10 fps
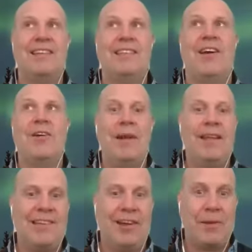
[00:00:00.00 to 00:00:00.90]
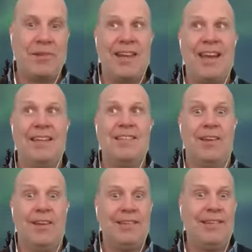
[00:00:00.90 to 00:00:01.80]
so many times, and I get
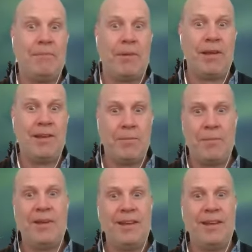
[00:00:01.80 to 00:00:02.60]
excited by human mm-hmm.